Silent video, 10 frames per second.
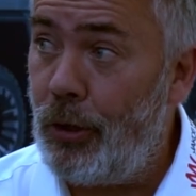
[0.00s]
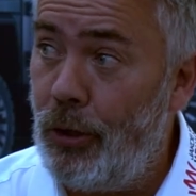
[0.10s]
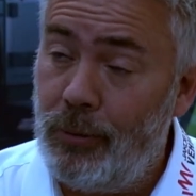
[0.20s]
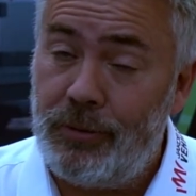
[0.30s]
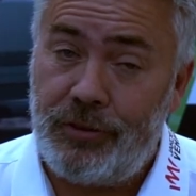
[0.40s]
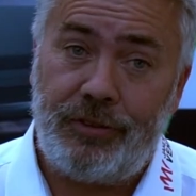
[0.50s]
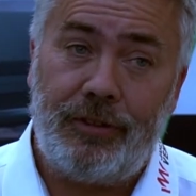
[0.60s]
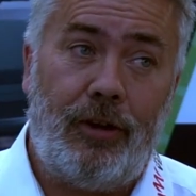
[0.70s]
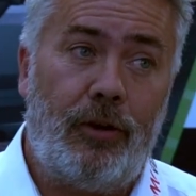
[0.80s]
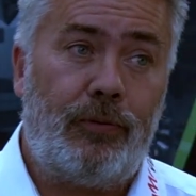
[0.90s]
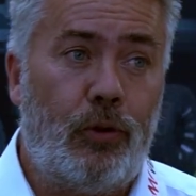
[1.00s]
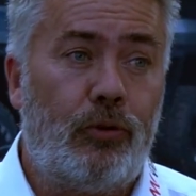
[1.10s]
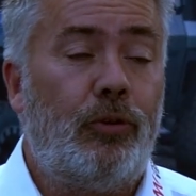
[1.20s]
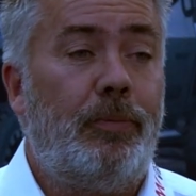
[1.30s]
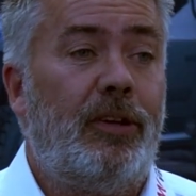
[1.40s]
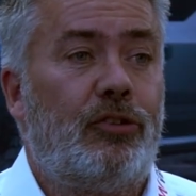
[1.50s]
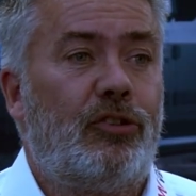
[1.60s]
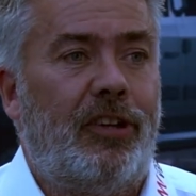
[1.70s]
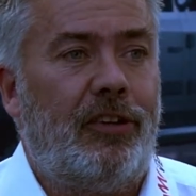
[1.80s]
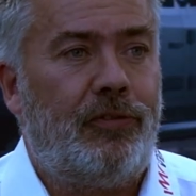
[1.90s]
goals are, of course, to be a
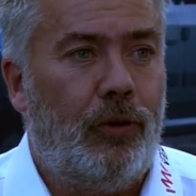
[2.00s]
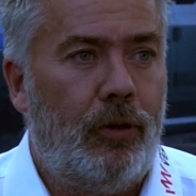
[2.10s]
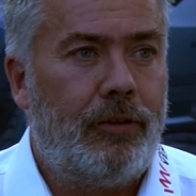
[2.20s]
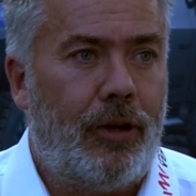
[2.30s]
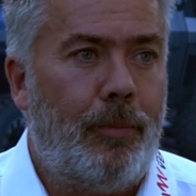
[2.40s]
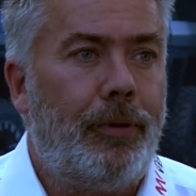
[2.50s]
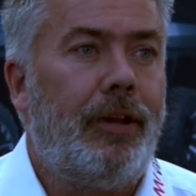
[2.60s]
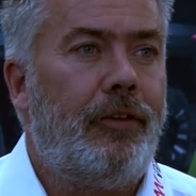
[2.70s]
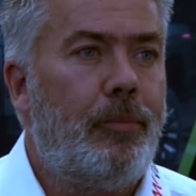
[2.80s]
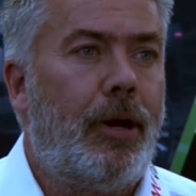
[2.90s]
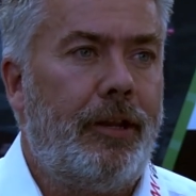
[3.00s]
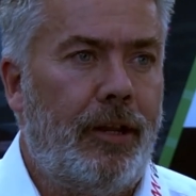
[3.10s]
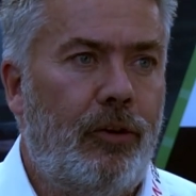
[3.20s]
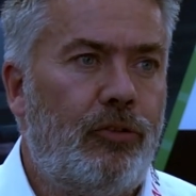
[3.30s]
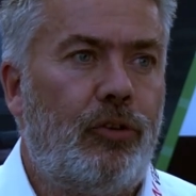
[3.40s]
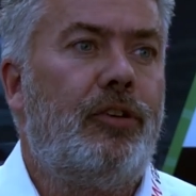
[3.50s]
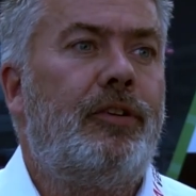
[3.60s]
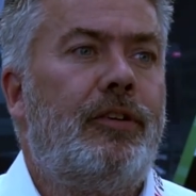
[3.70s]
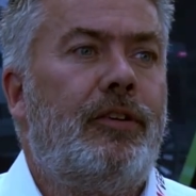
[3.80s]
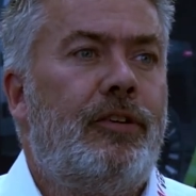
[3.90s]
successful company in the mining industry,
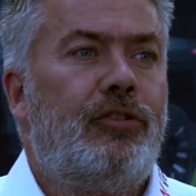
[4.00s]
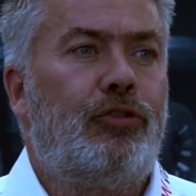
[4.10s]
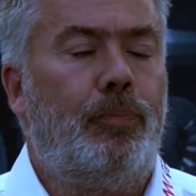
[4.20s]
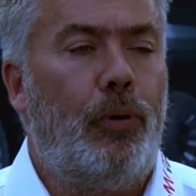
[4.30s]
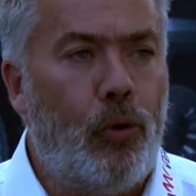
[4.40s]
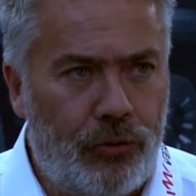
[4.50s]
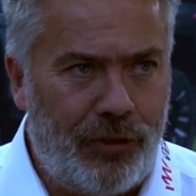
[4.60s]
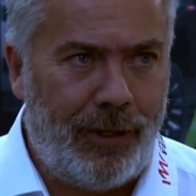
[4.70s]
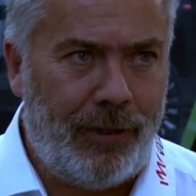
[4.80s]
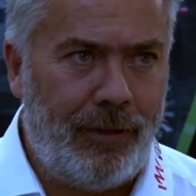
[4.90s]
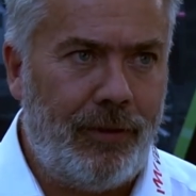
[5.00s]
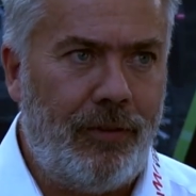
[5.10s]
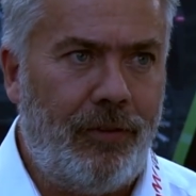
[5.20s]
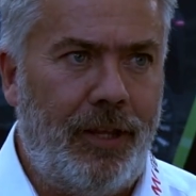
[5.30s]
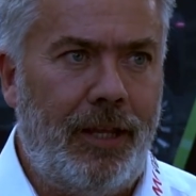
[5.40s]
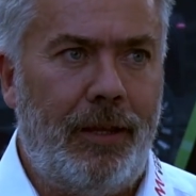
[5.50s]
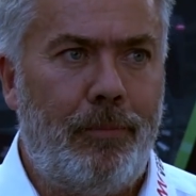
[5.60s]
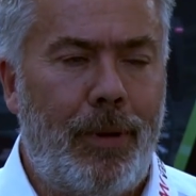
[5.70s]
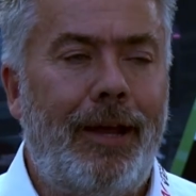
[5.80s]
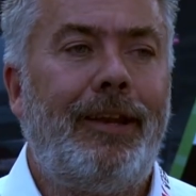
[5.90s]
supporting the
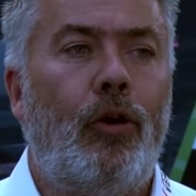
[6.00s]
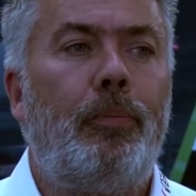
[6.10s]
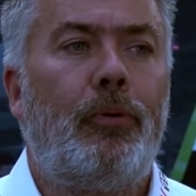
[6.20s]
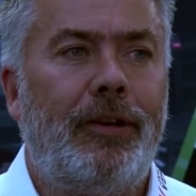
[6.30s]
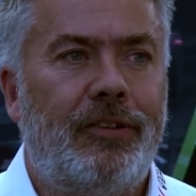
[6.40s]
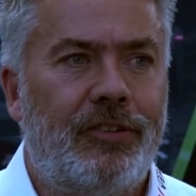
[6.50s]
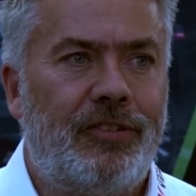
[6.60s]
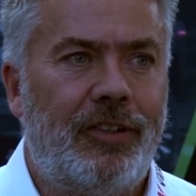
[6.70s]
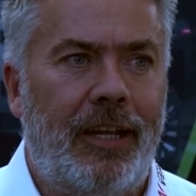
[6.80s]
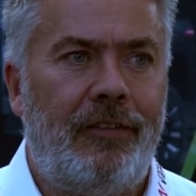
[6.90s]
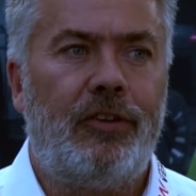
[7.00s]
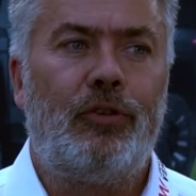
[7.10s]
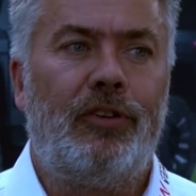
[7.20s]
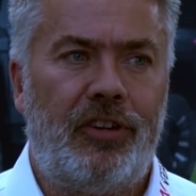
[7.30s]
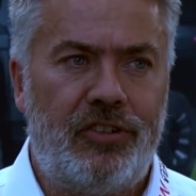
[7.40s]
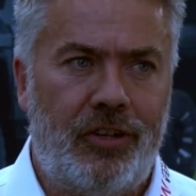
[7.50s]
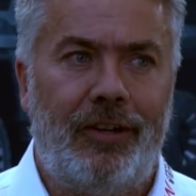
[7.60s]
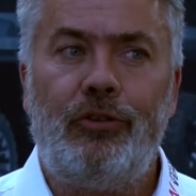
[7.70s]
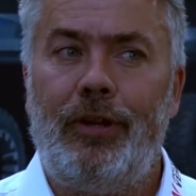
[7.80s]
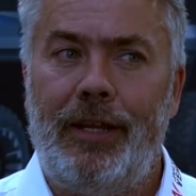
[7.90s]
mining operators in the transition
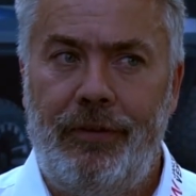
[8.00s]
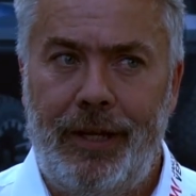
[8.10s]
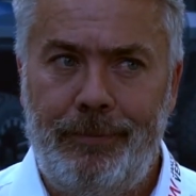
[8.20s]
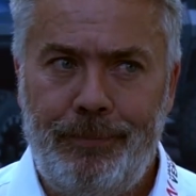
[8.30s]
into EV.